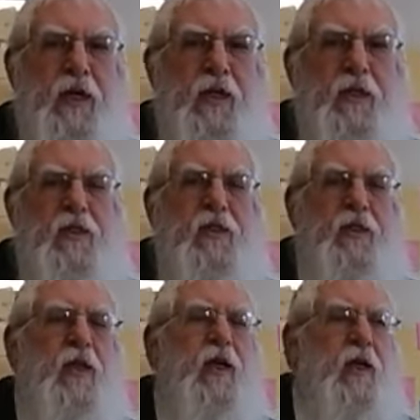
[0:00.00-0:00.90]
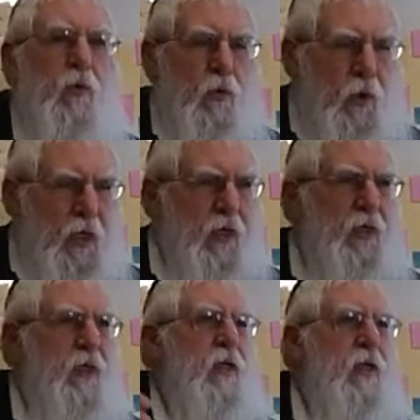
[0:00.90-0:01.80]
It's
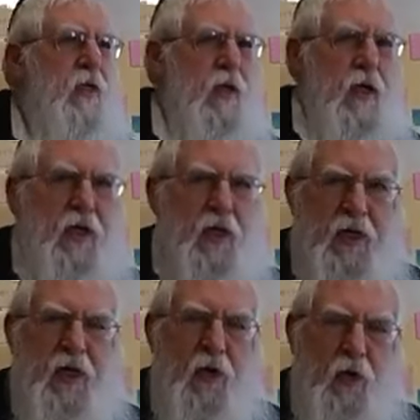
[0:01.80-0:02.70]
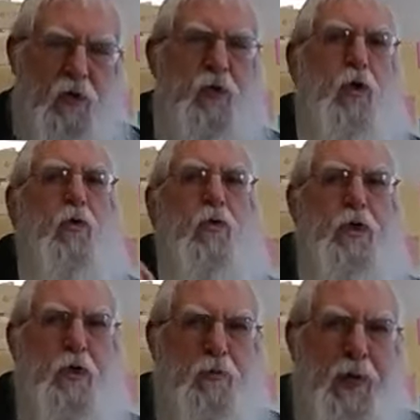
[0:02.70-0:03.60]
really also
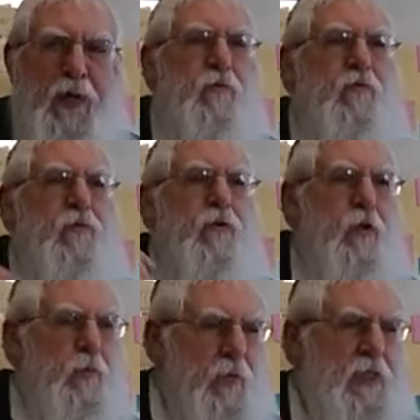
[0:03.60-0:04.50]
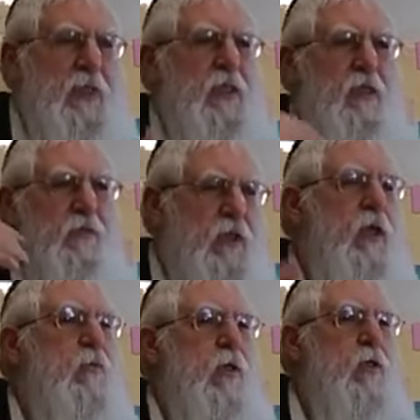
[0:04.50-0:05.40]
respect for the presence of
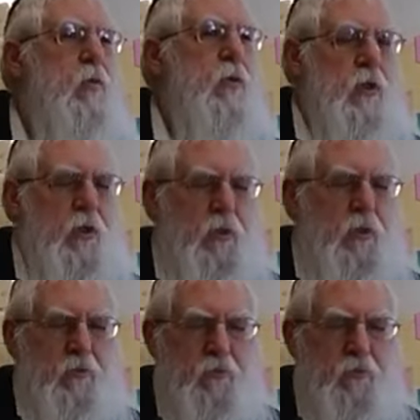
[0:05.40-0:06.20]
Hashem that's within him.